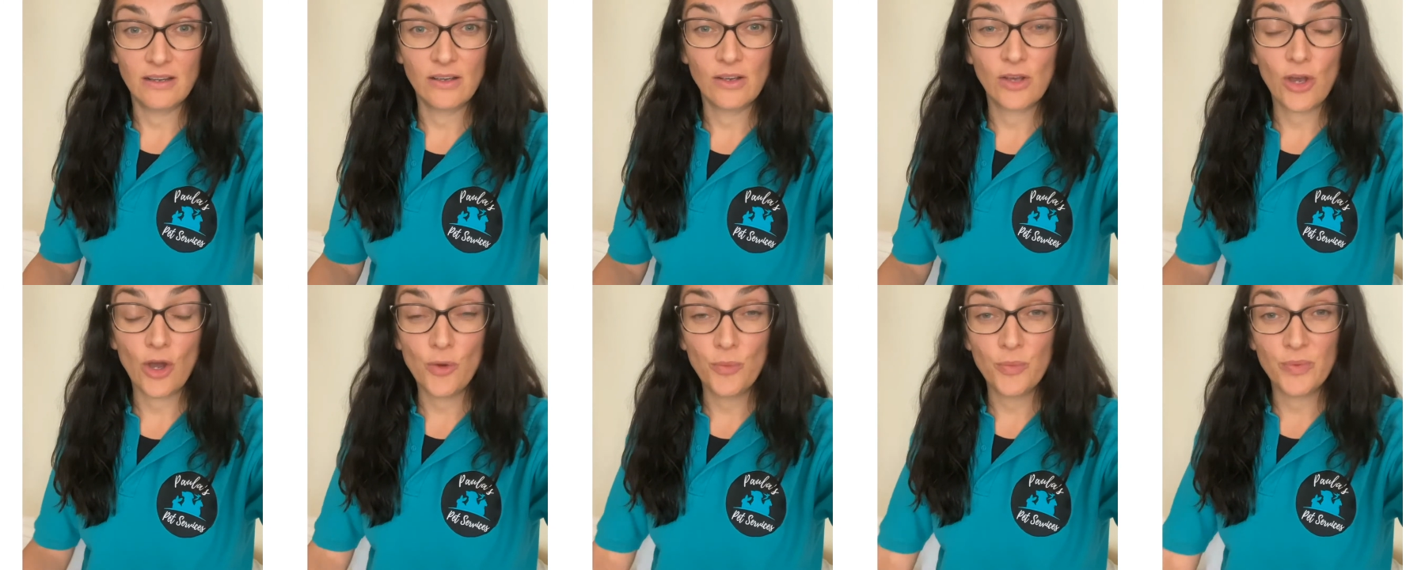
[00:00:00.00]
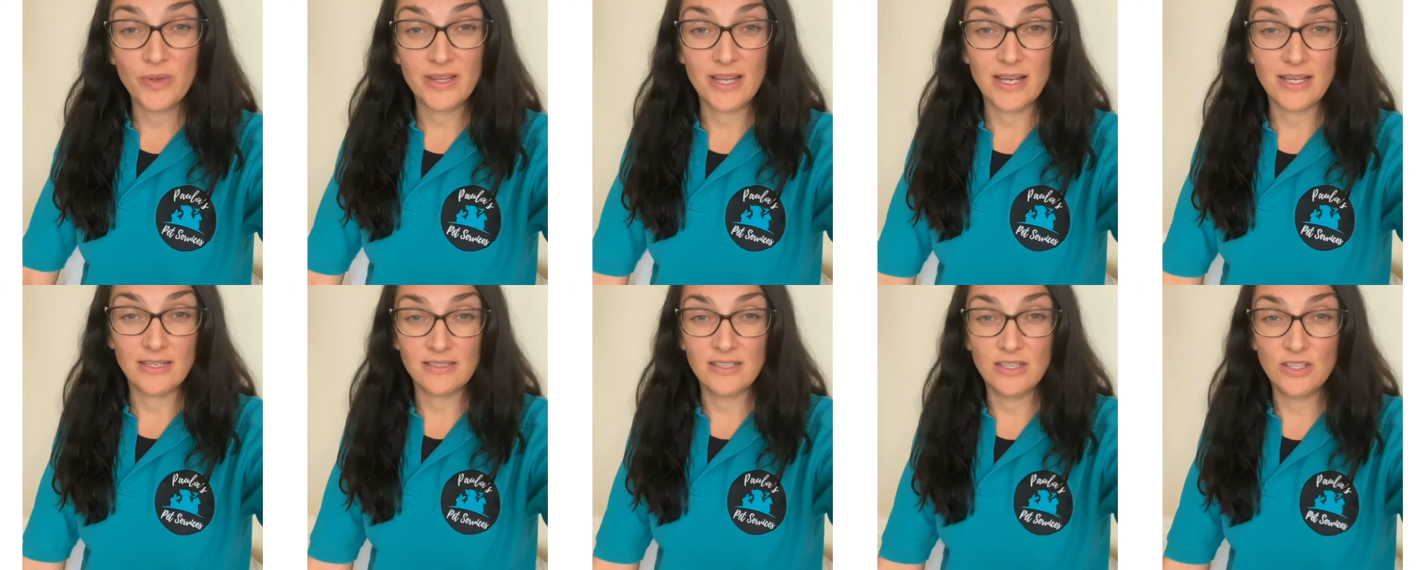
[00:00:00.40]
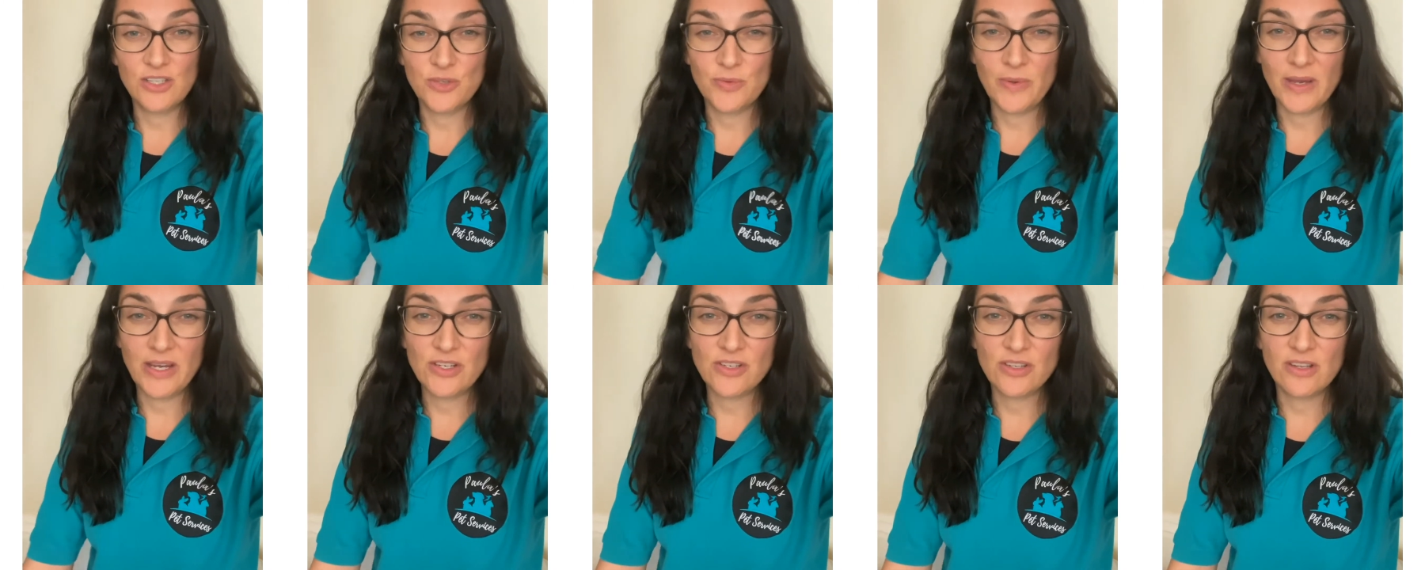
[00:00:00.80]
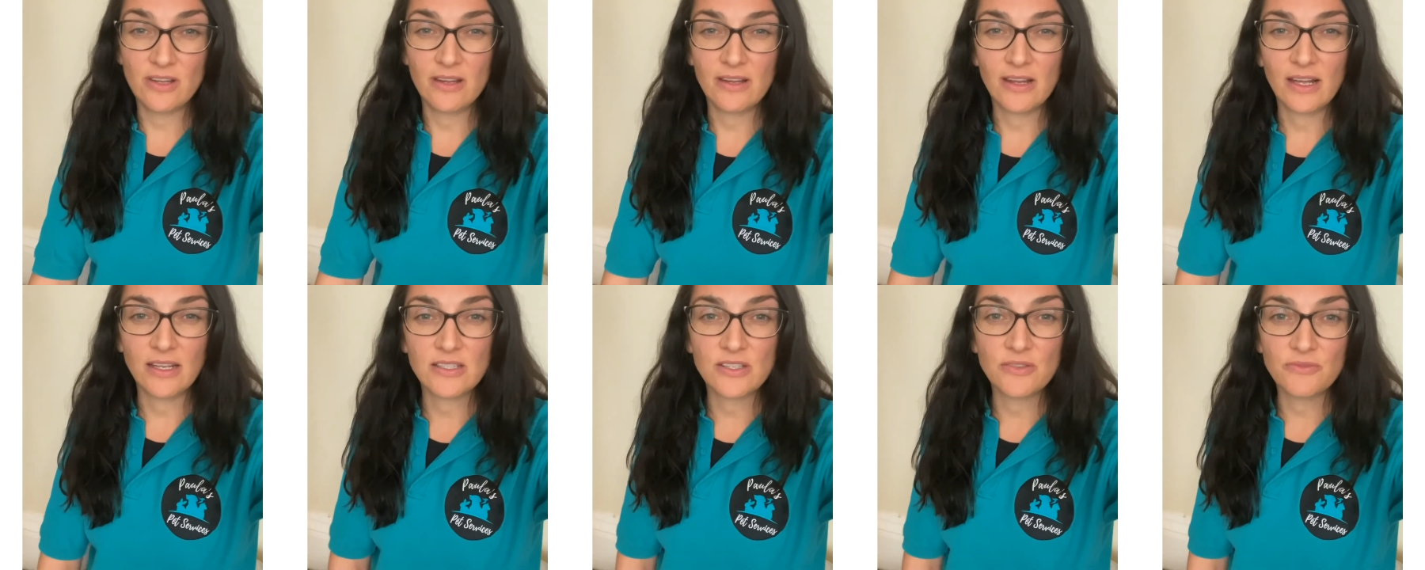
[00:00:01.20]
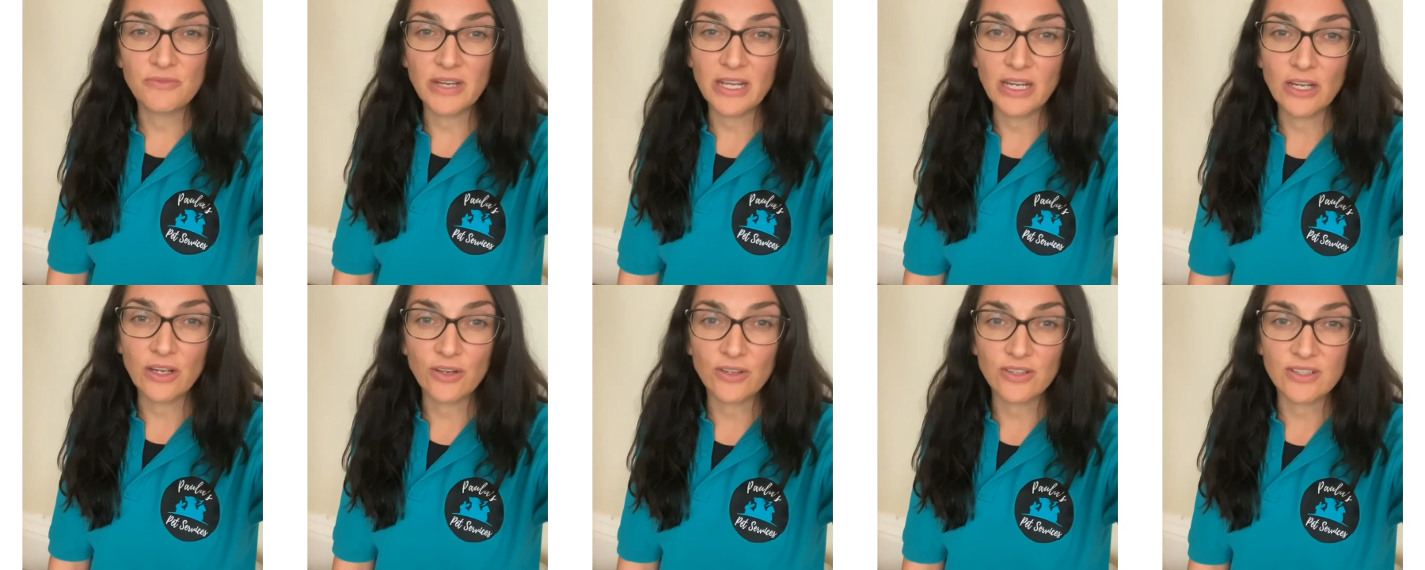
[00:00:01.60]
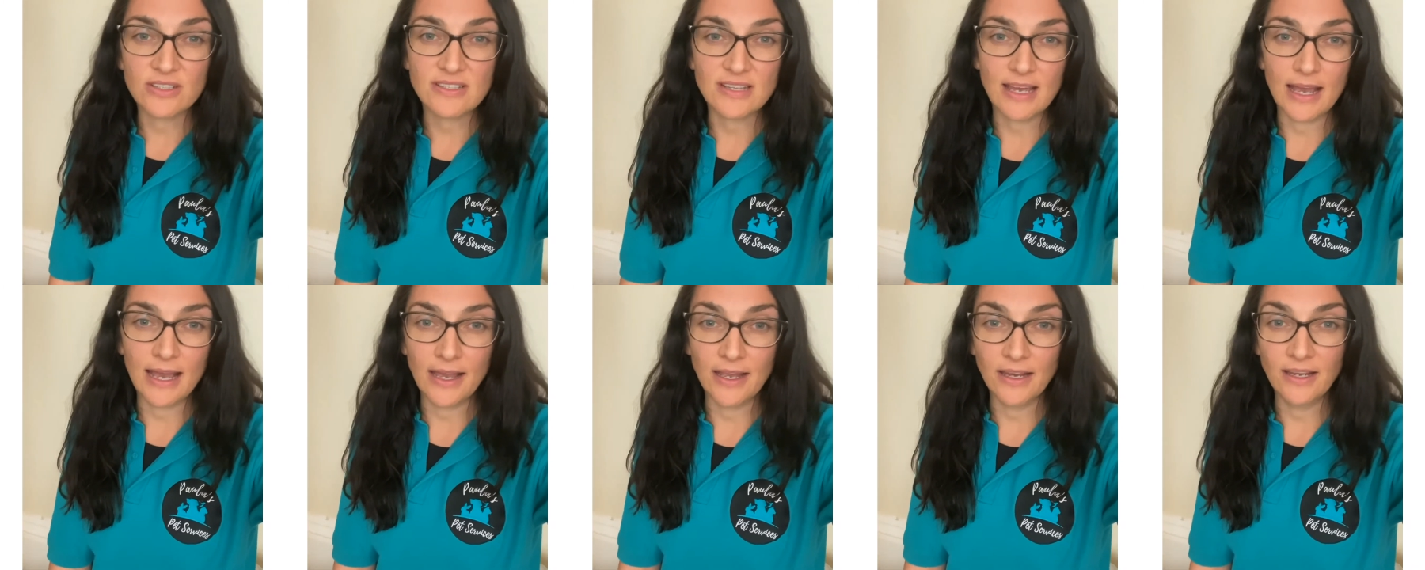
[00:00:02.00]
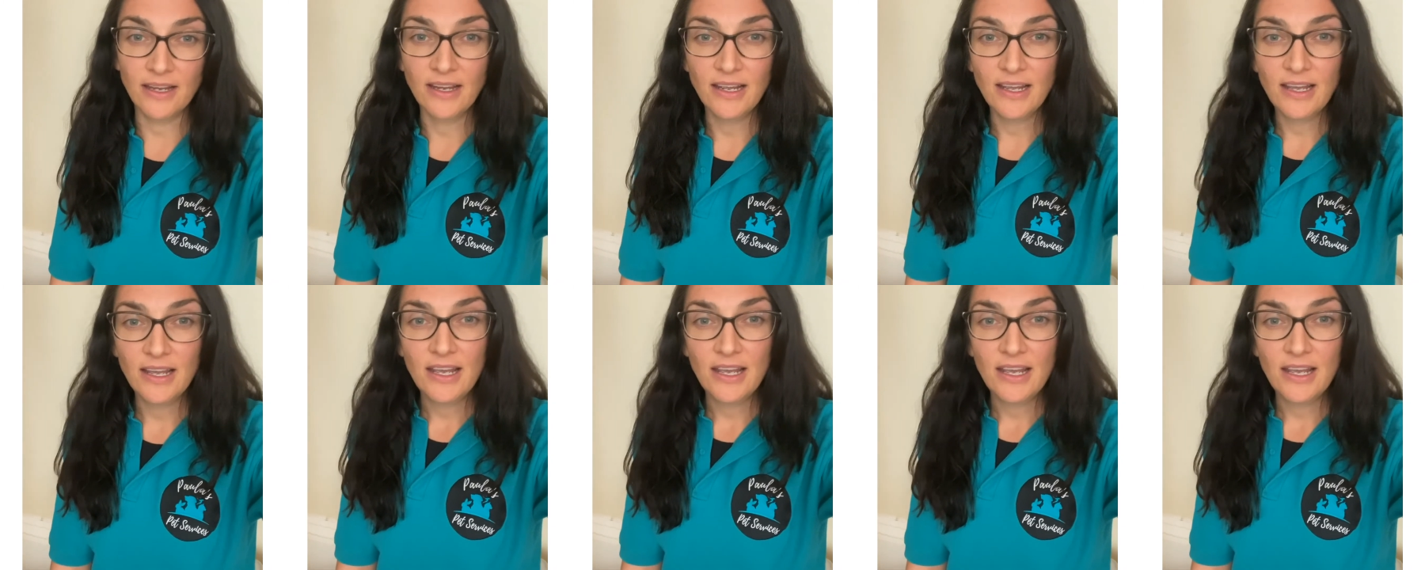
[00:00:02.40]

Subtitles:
cope with that situation, and that's a really good sign.